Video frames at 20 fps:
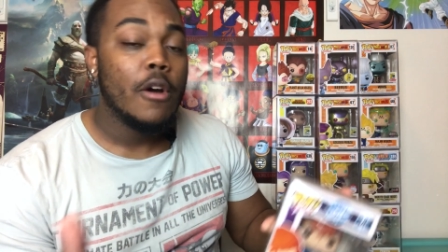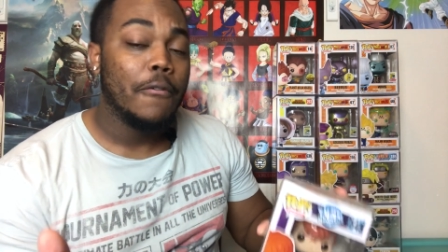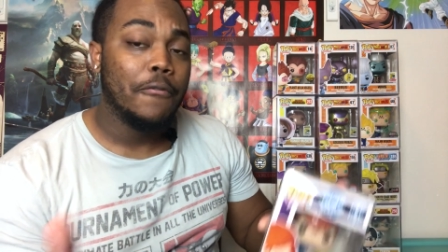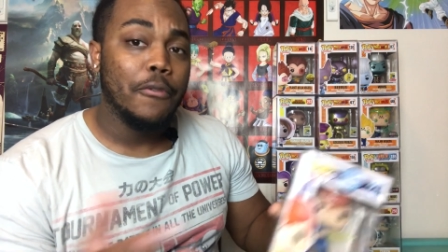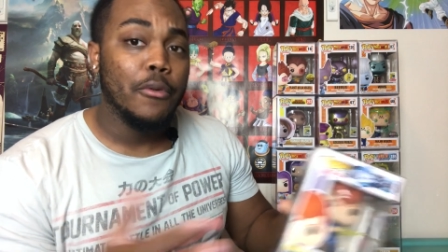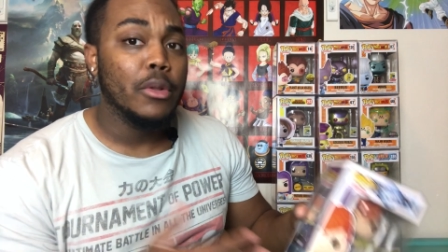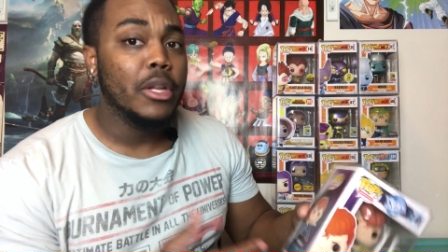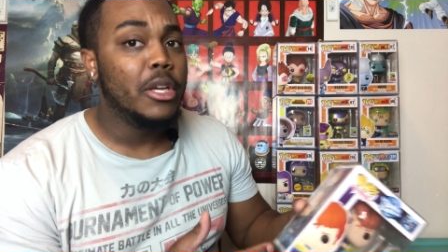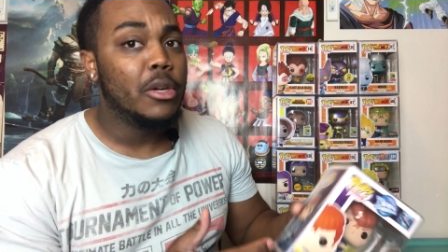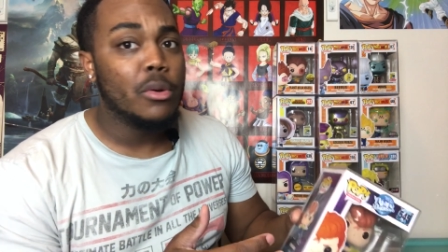
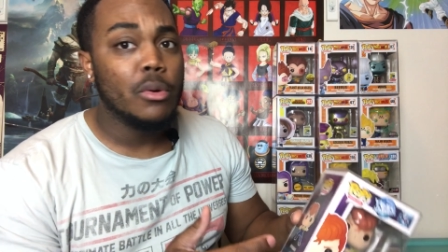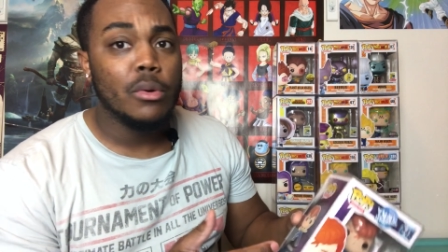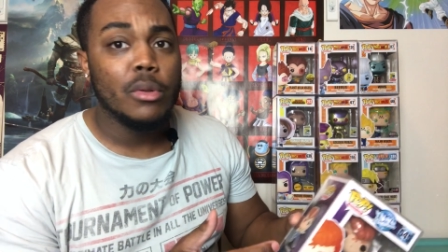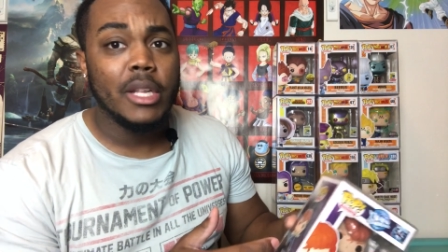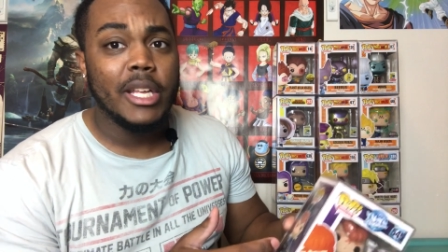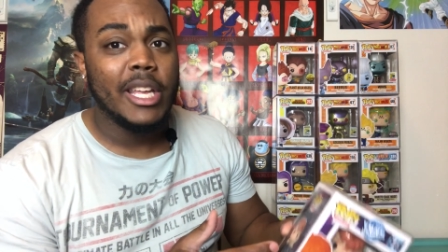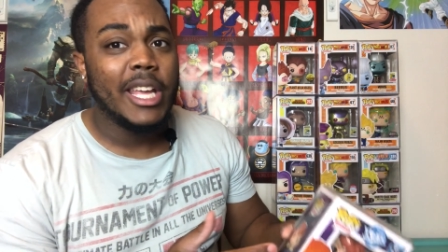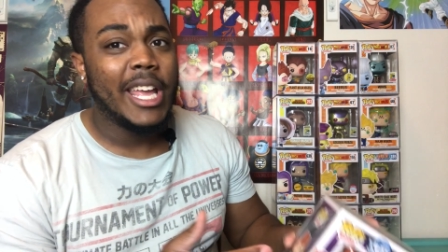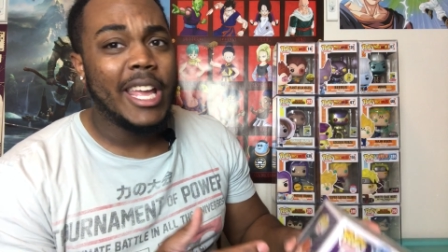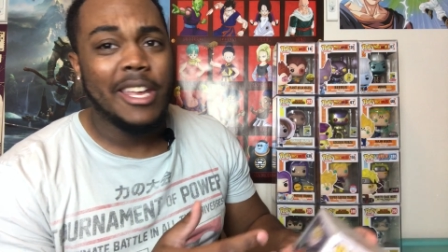Fooly
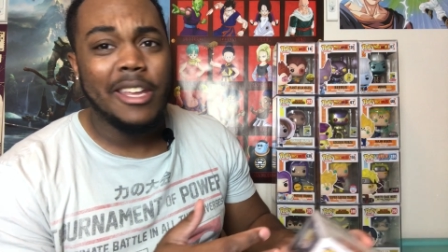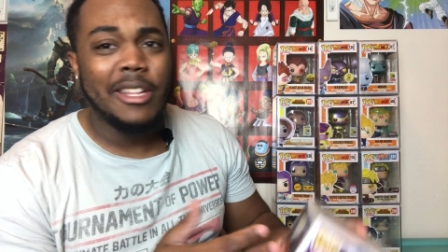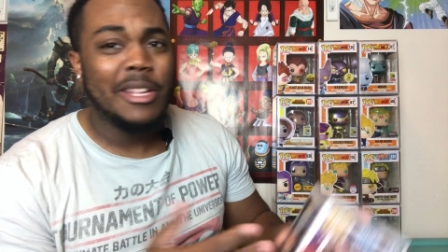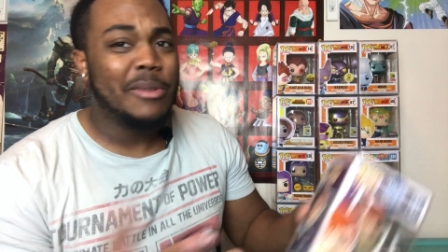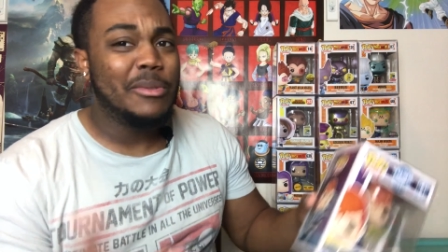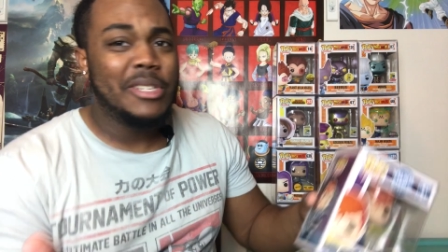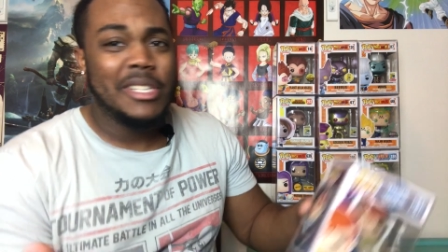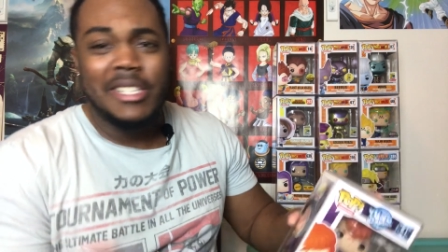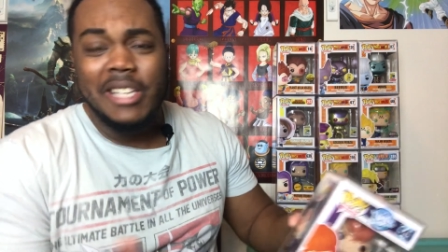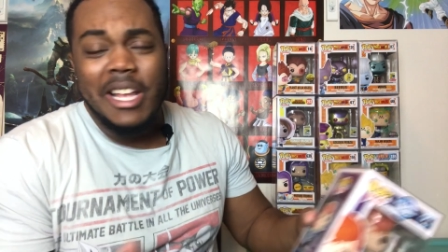Cooly, and you know,
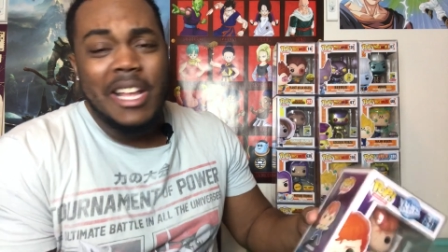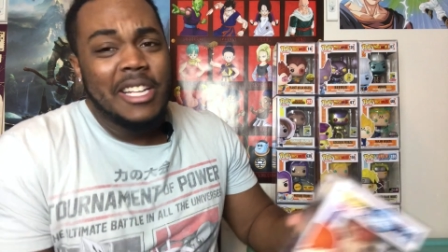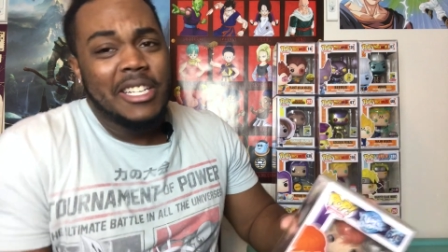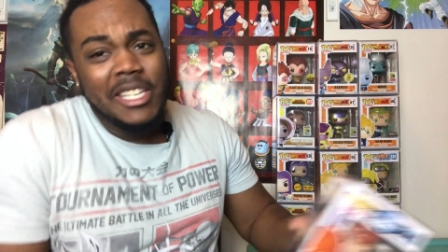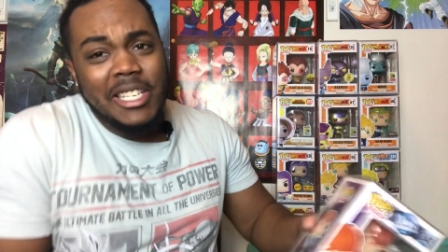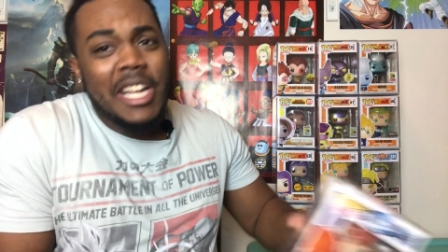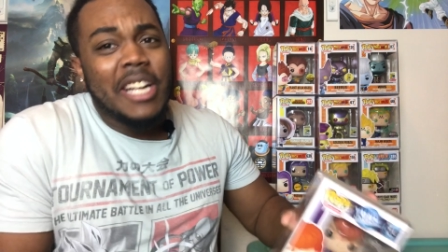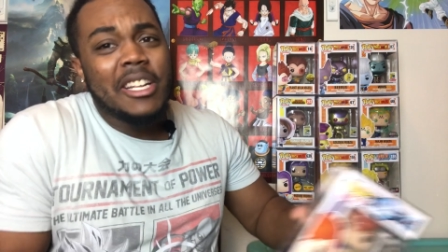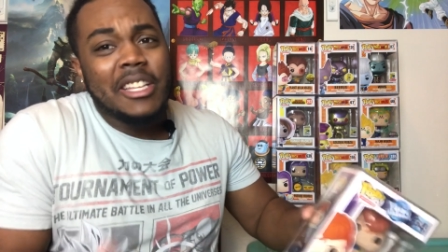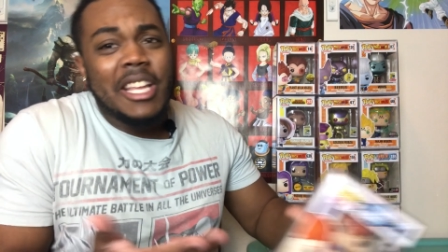just
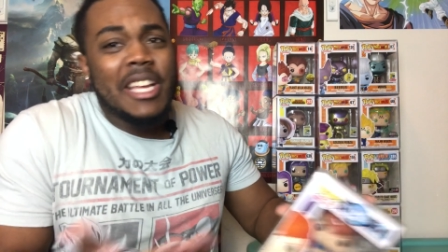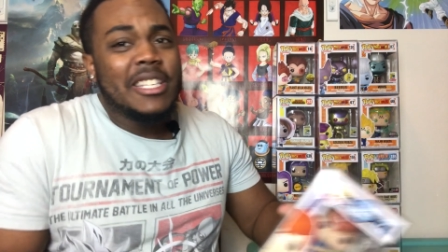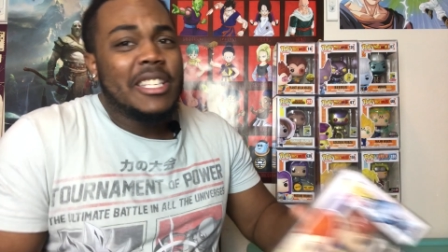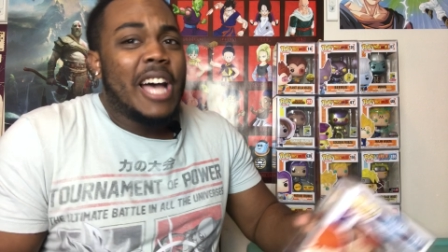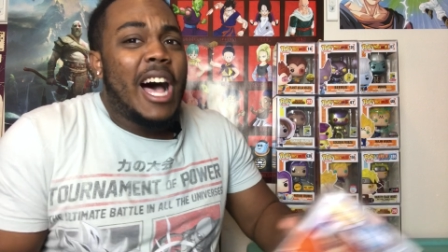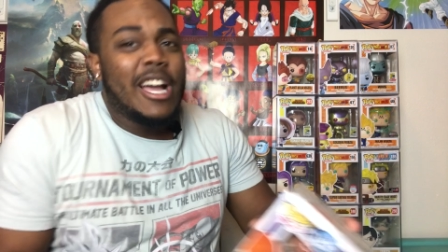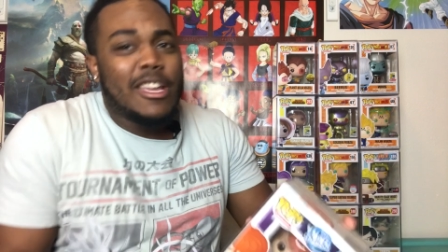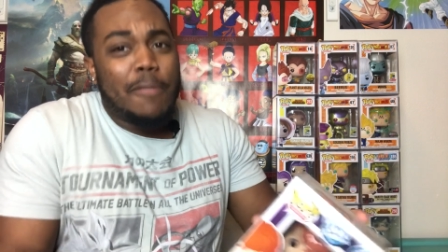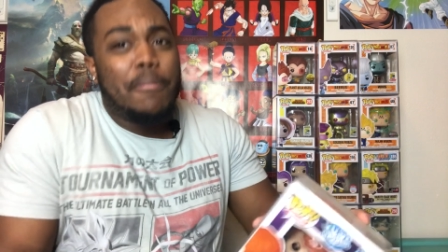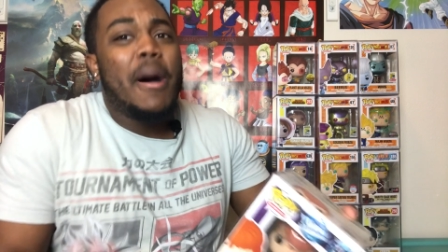other things to
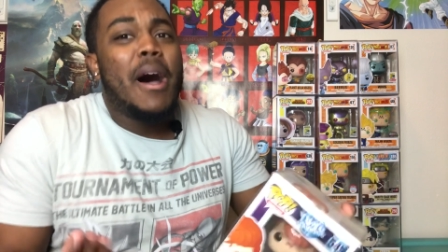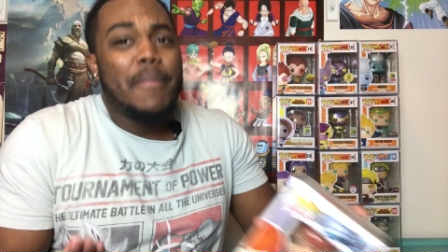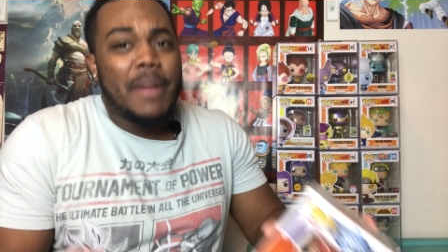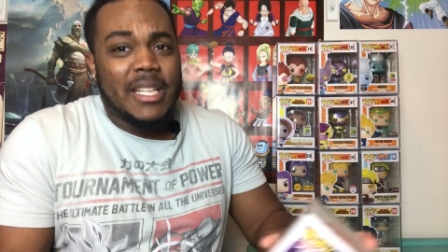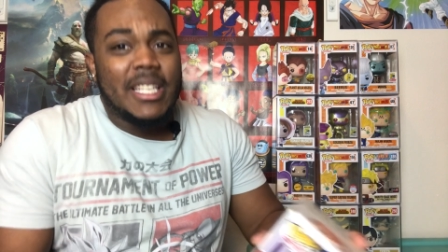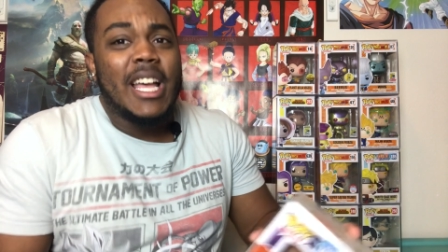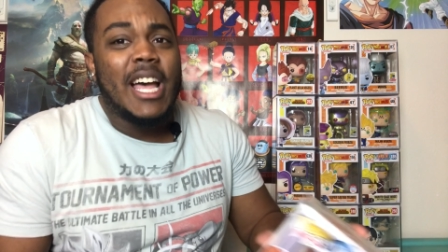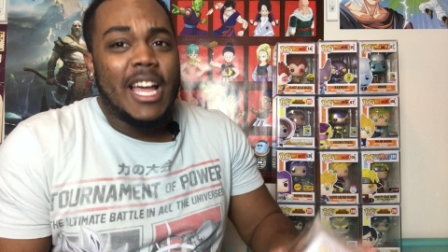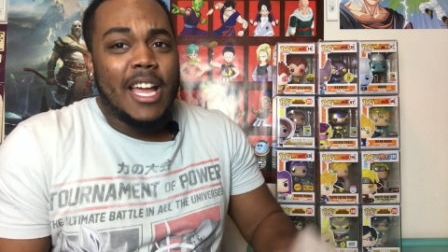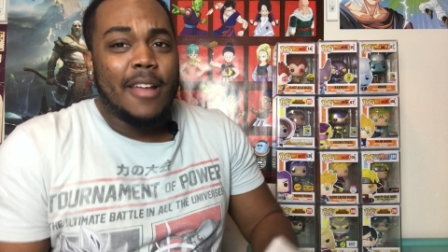occupy my
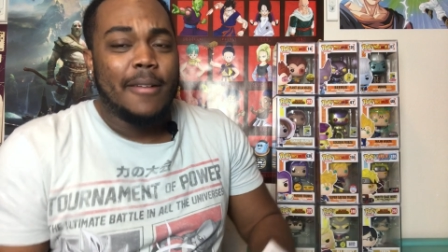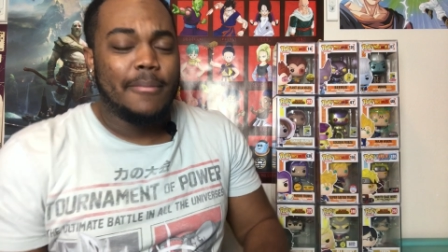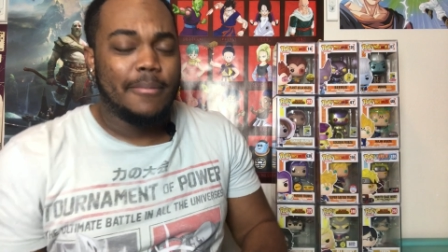time.